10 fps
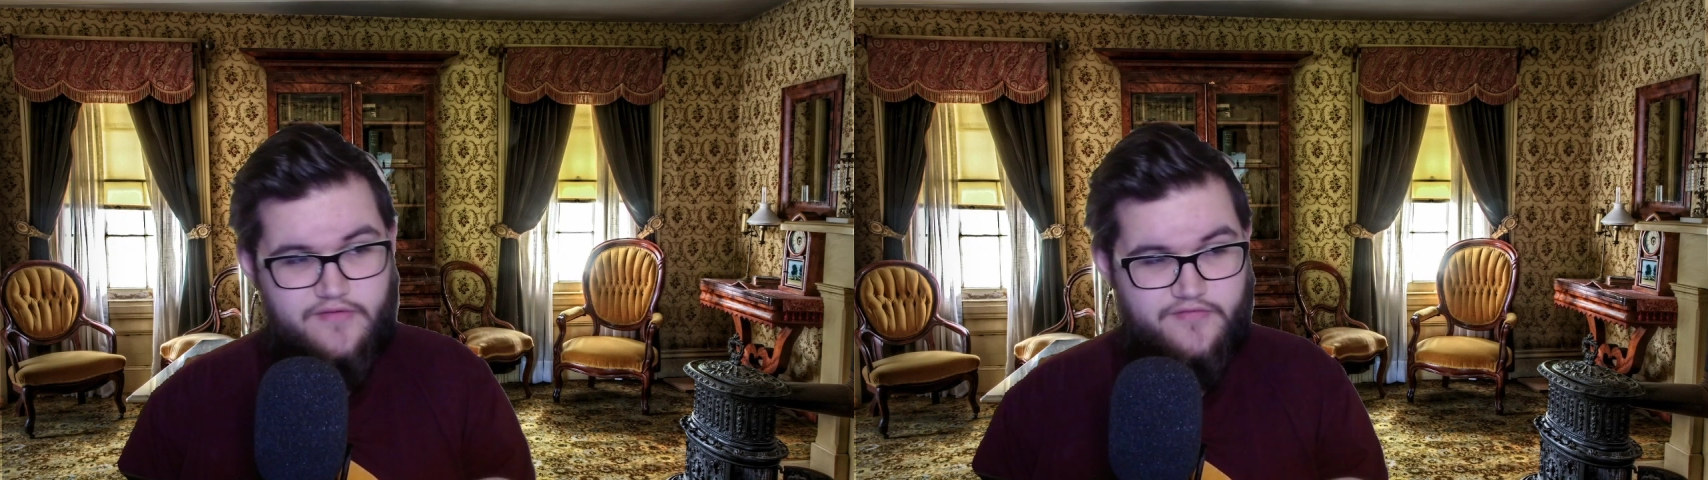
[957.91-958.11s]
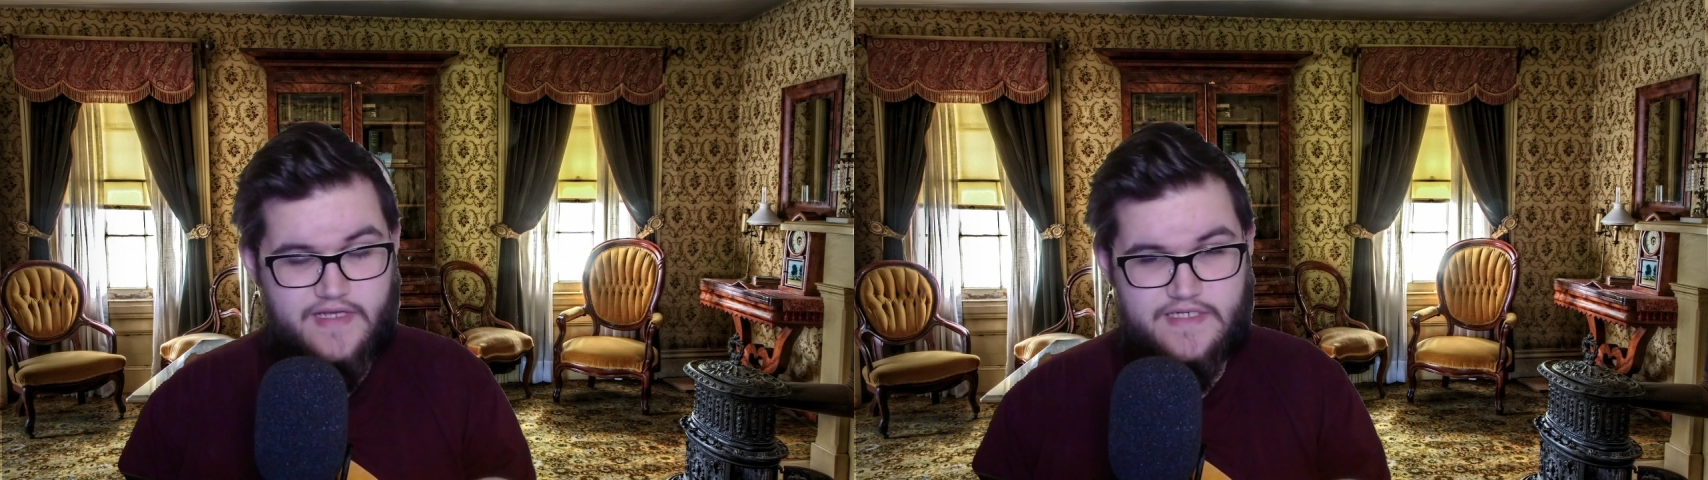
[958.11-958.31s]

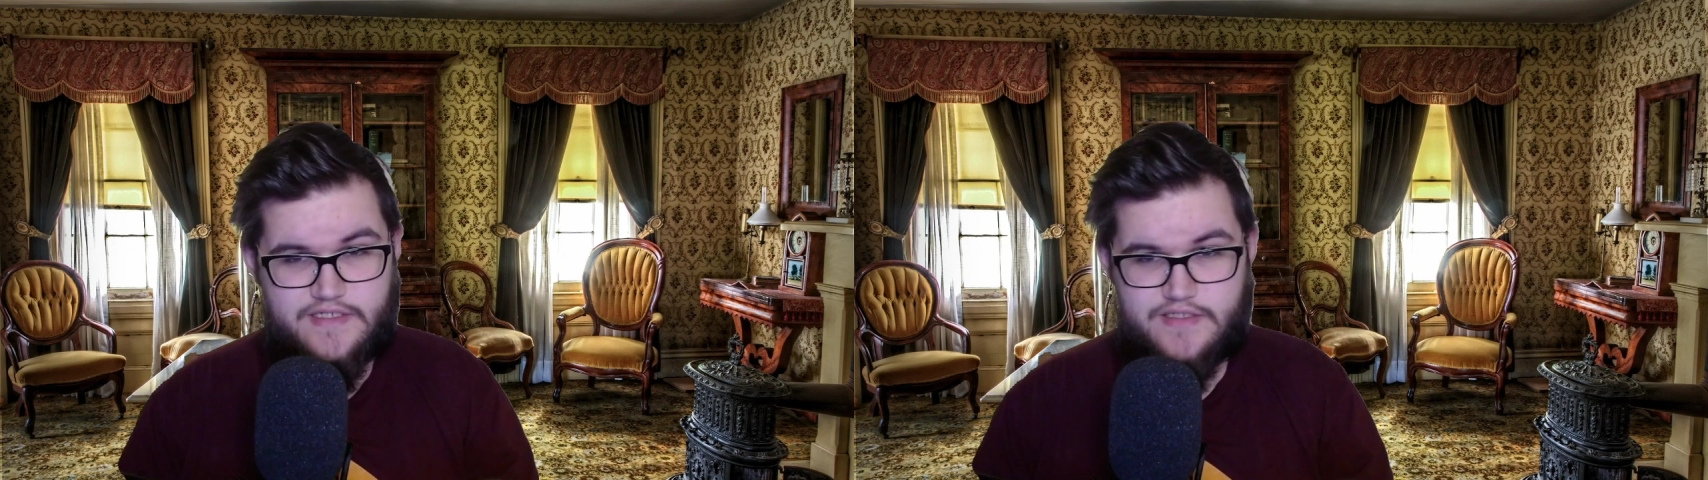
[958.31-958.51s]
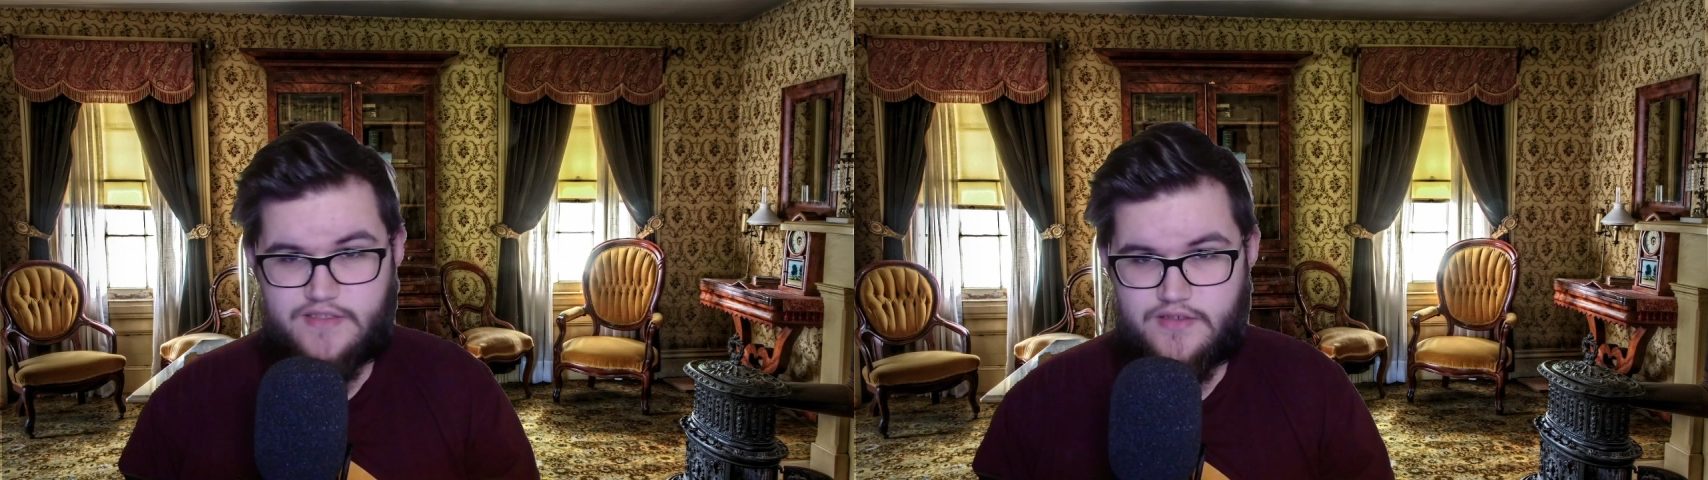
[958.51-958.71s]

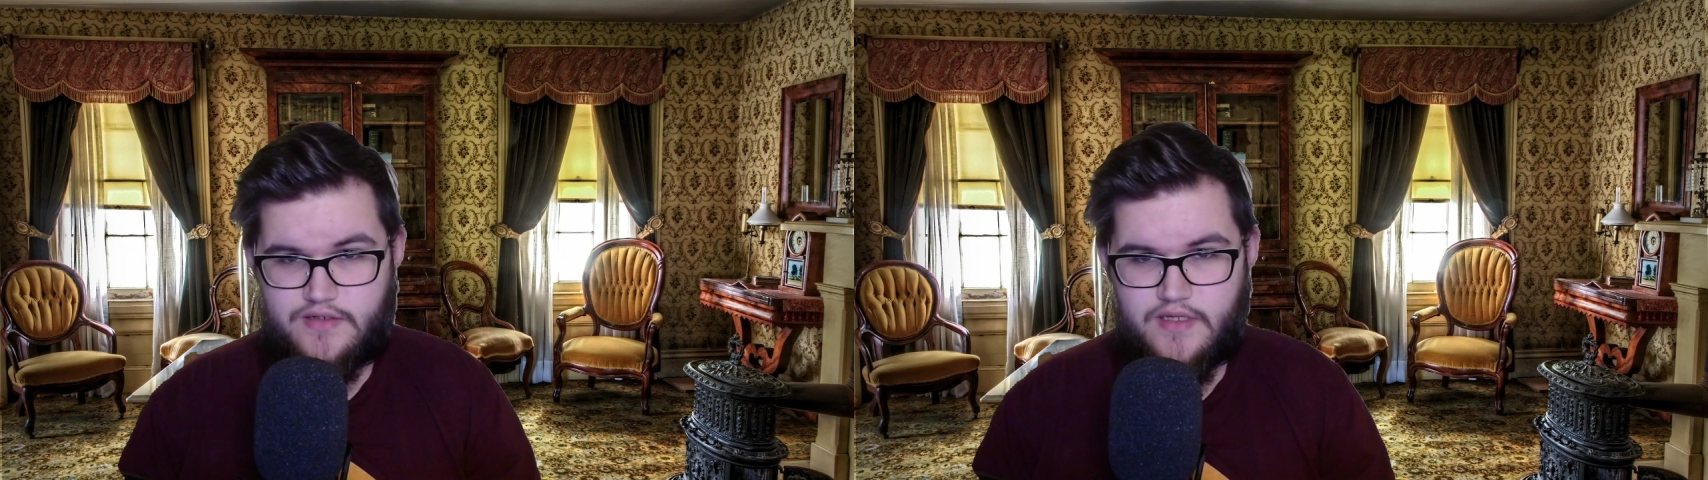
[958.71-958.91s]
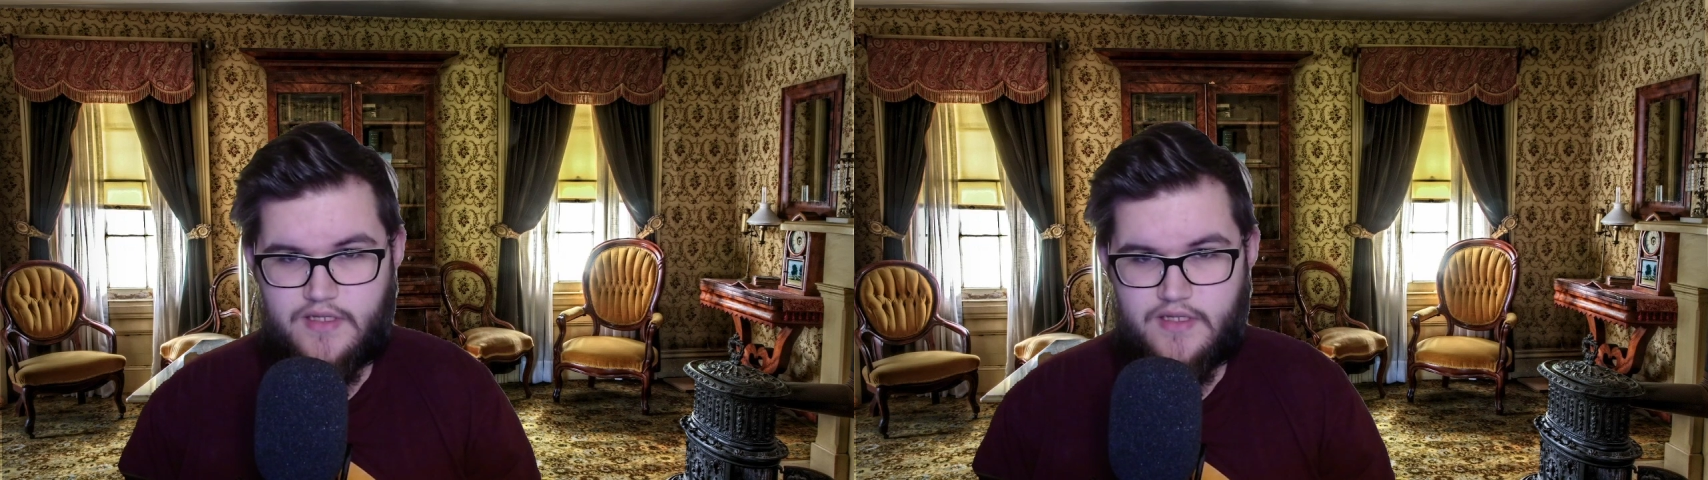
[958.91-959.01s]
affection